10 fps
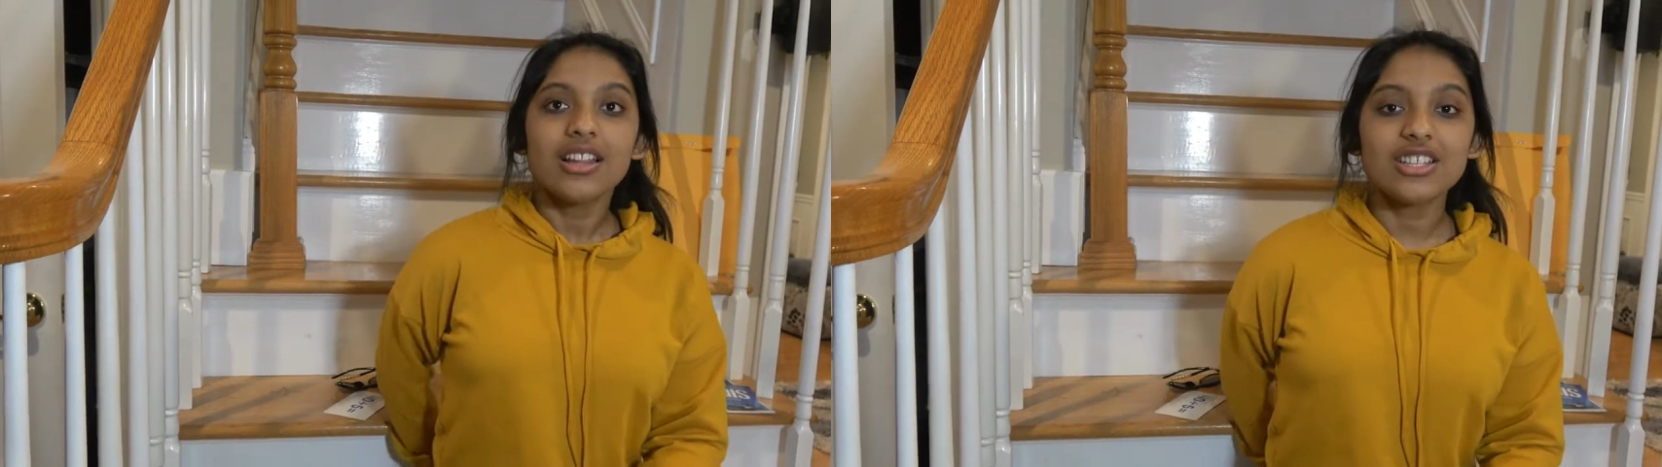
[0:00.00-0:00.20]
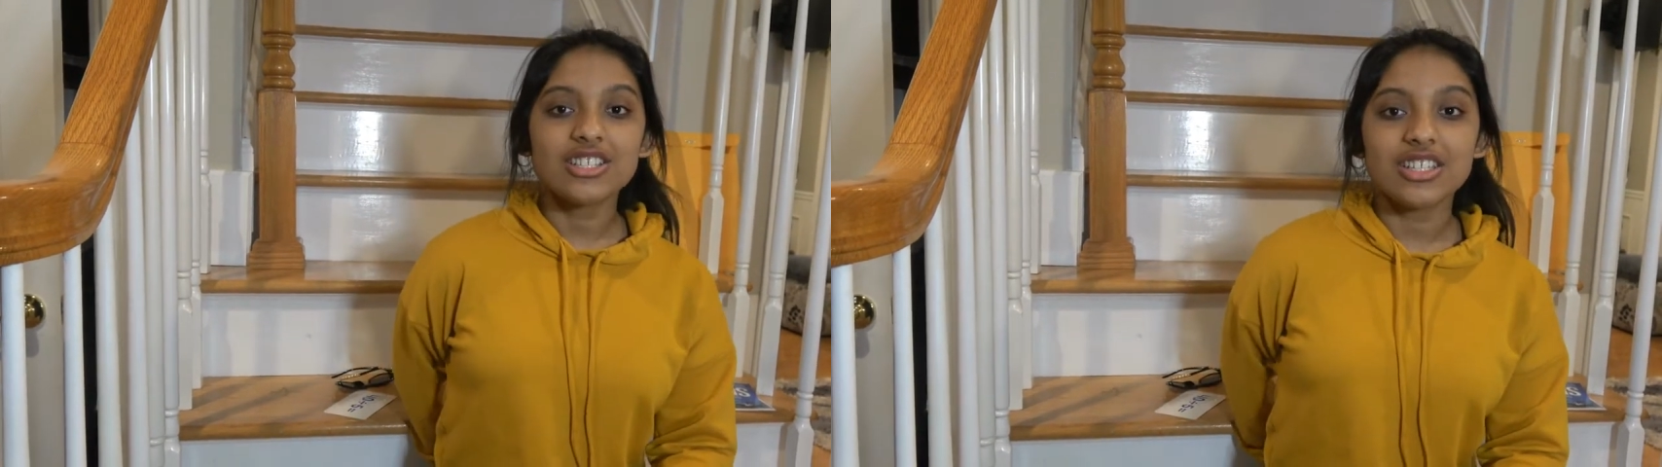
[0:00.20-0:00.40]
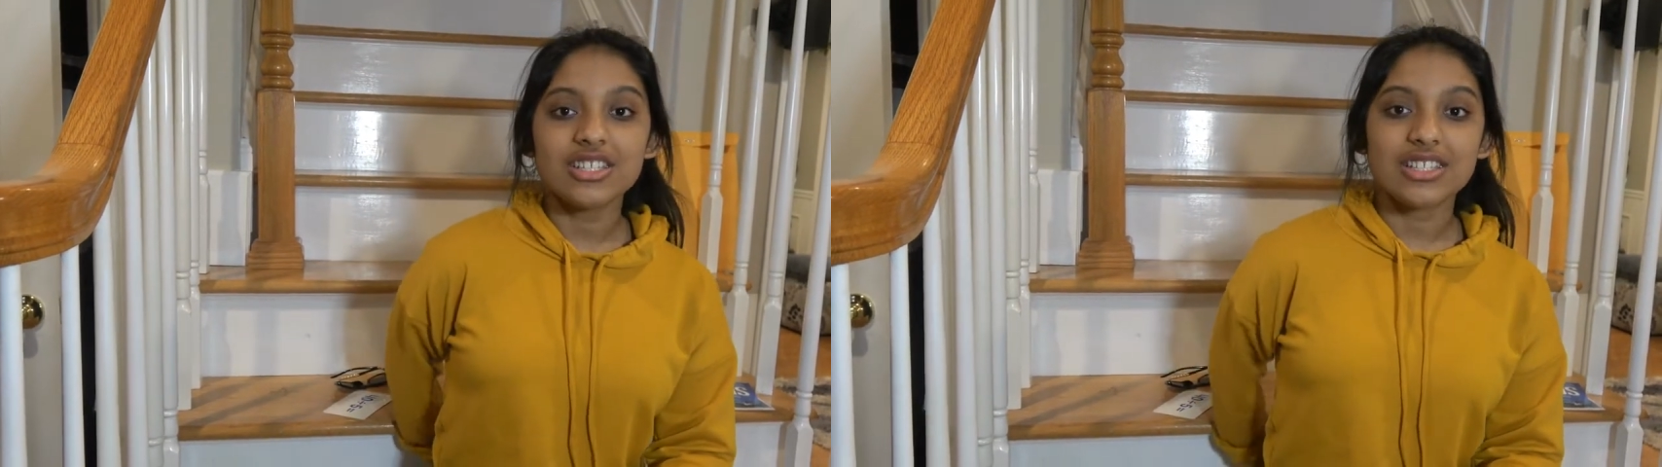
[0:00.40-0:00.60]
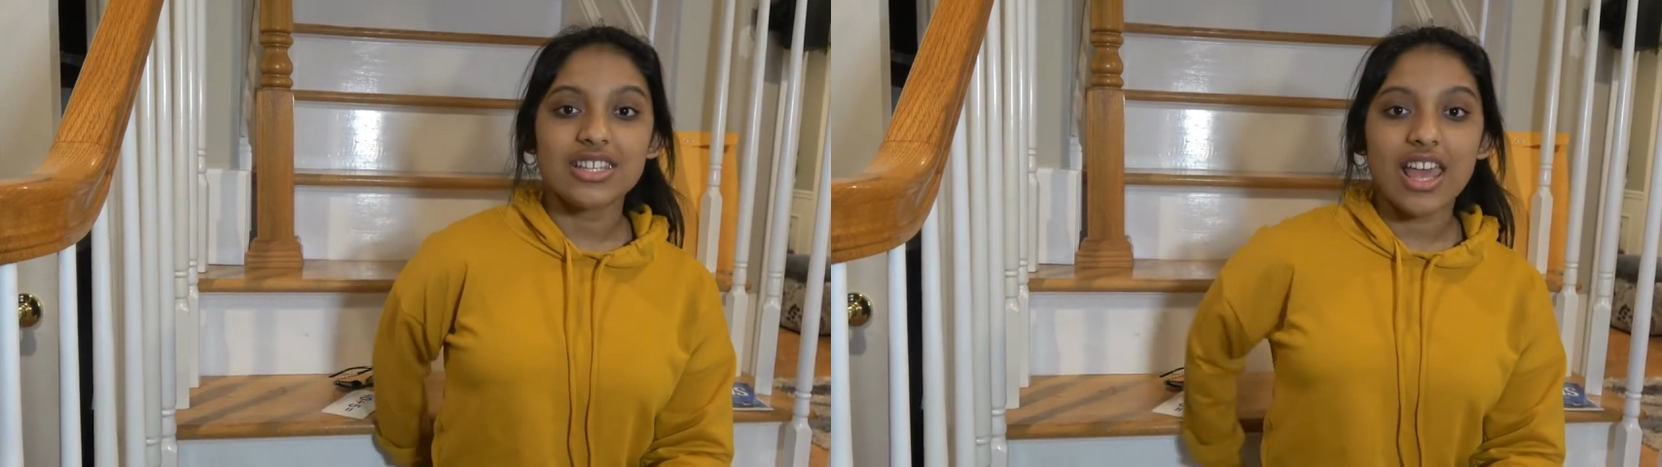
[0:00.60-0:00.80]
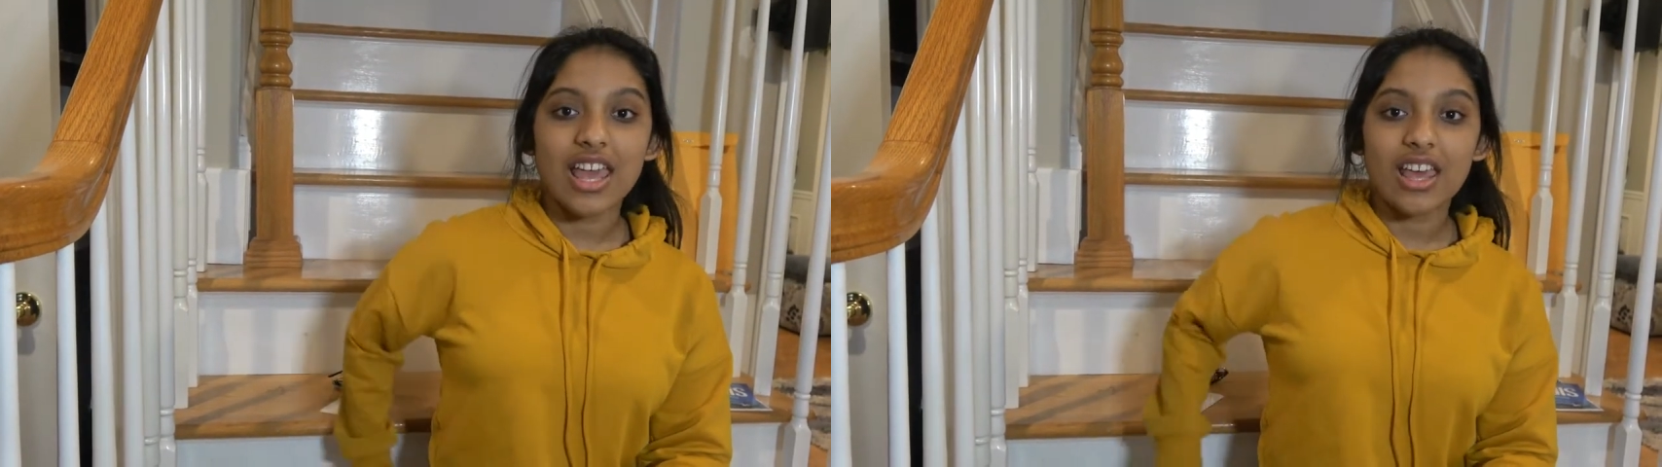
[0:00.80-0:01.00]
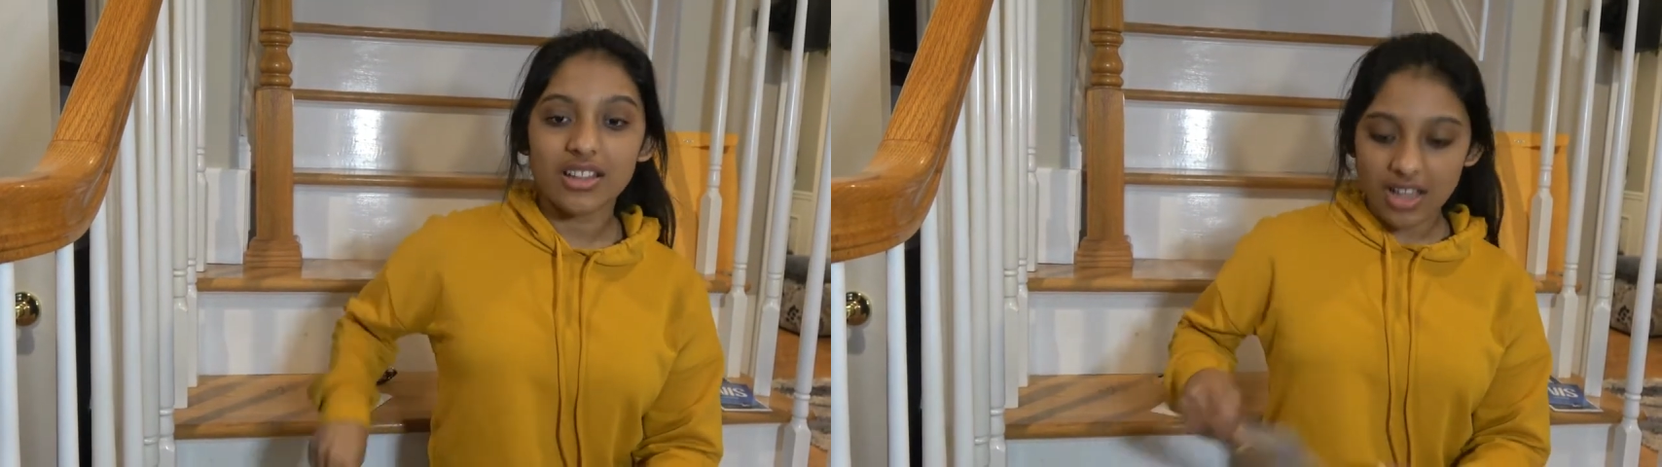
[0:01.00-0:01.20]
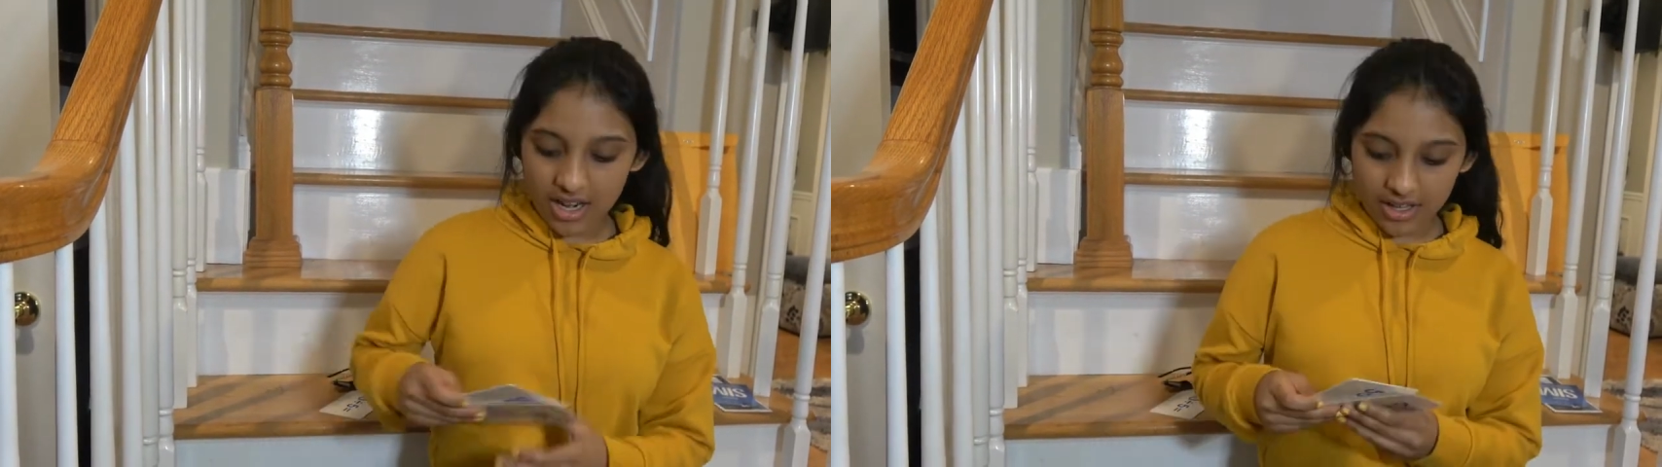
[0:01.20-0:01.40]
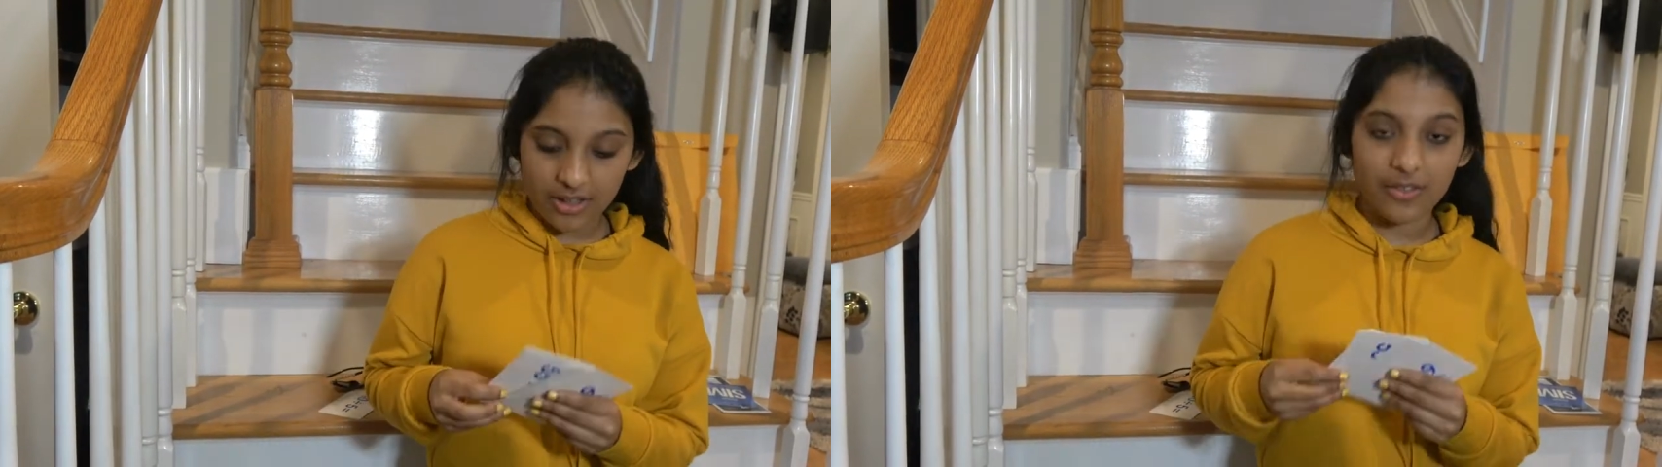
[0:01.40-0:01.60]
Let's just say a
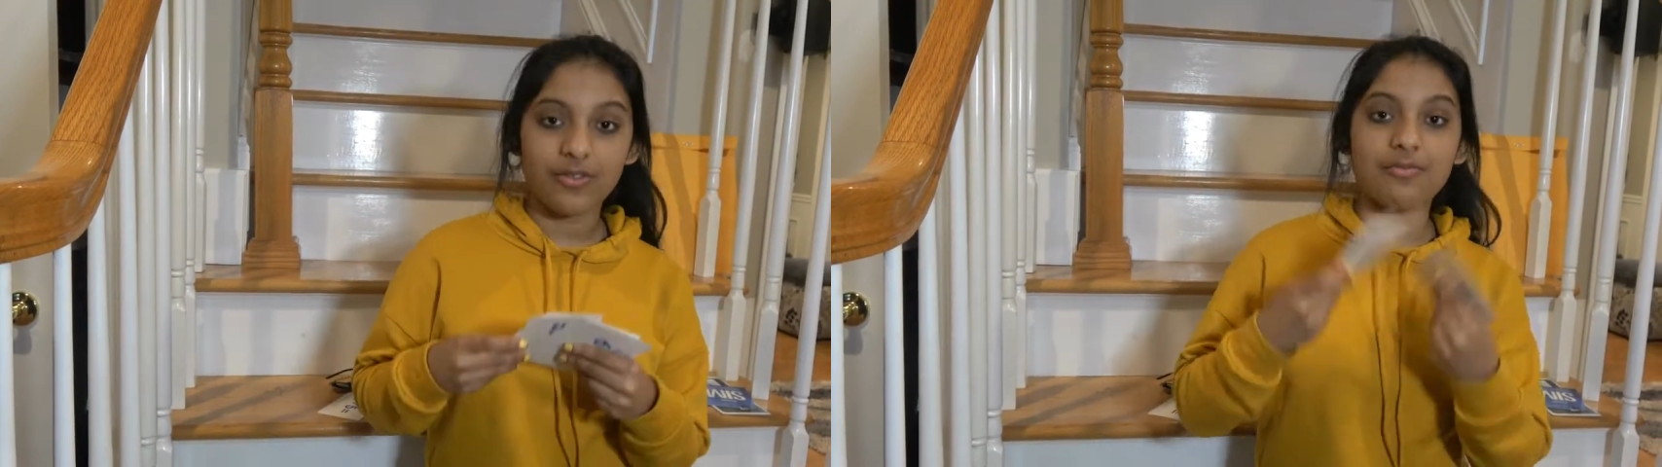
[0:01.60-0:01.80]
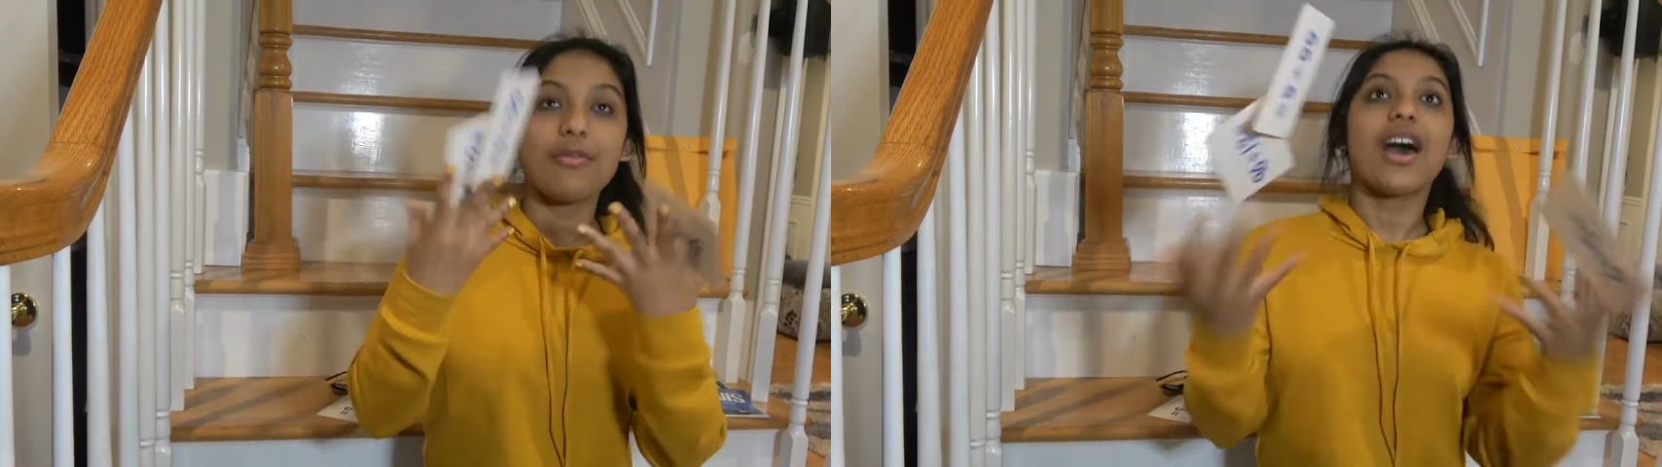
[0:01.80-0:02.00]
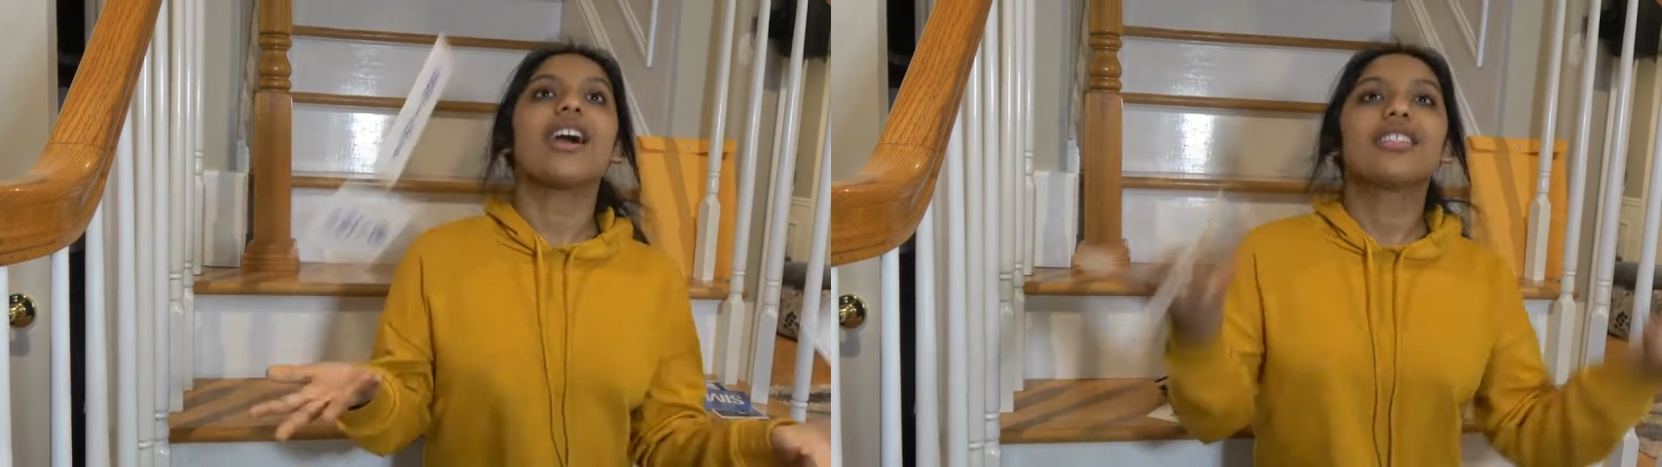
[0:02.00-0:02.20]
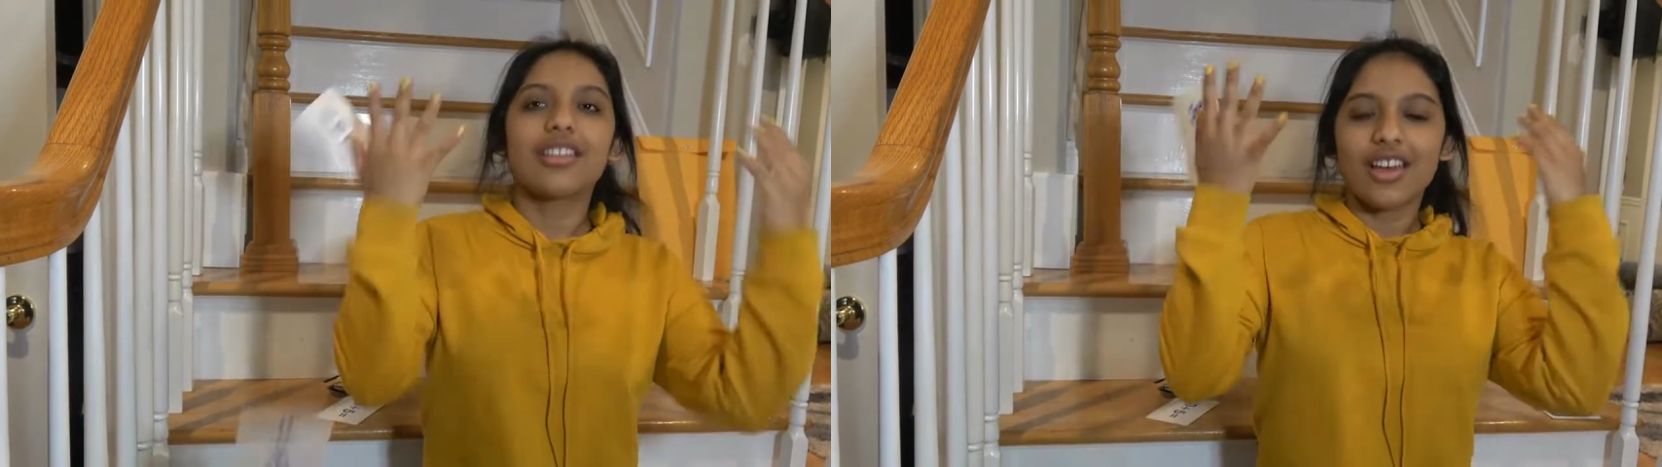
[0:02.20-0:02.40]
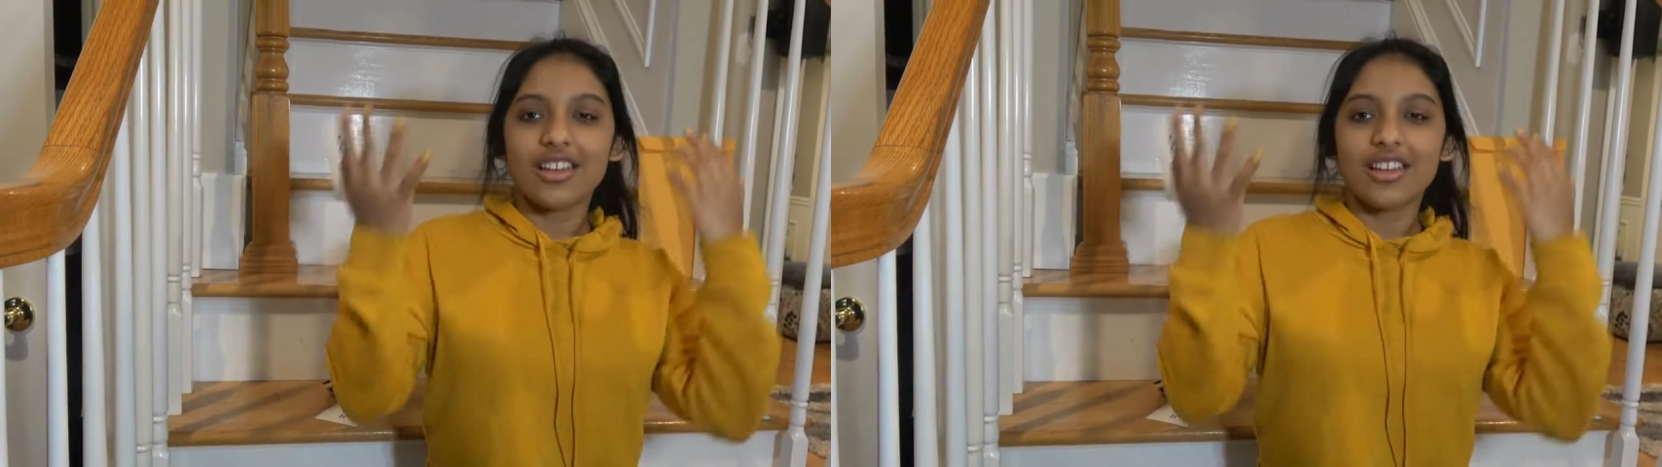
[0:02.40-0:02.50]
lot of math,